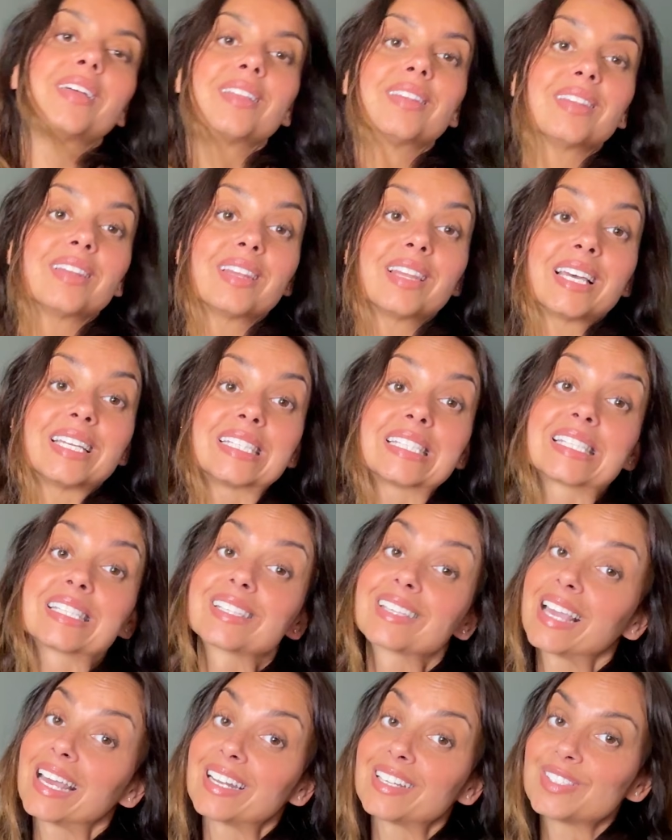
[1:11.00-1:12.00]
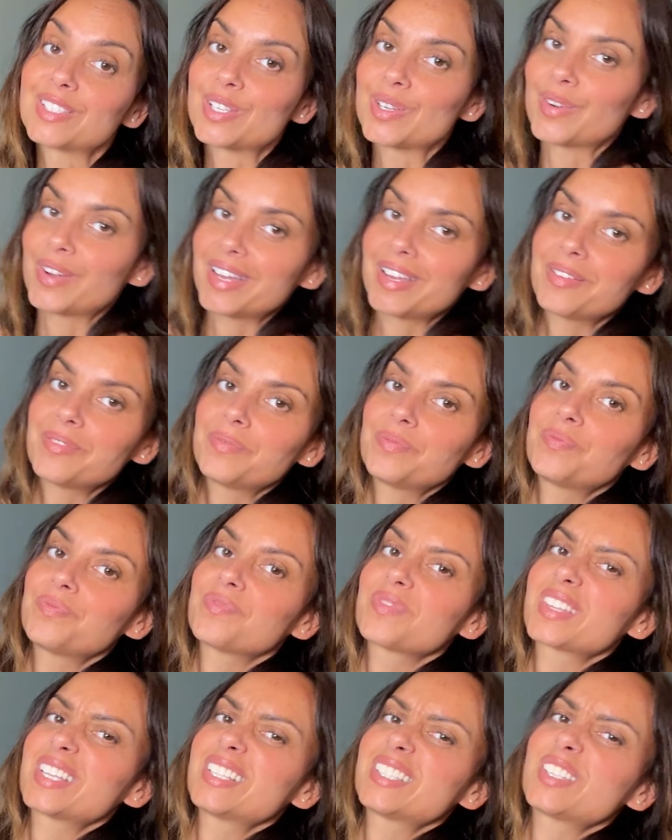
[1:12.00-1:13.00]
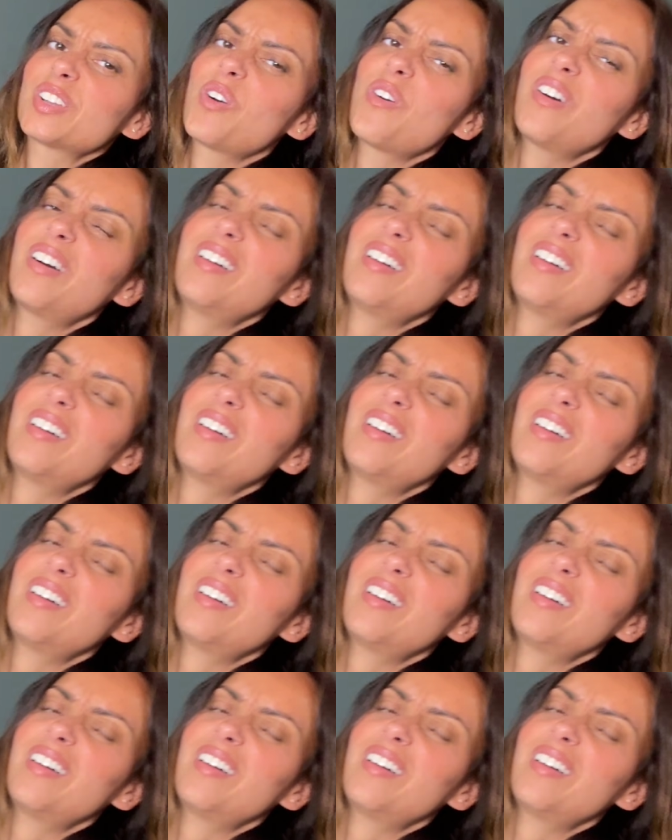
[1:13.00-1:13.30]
let's get into it. So,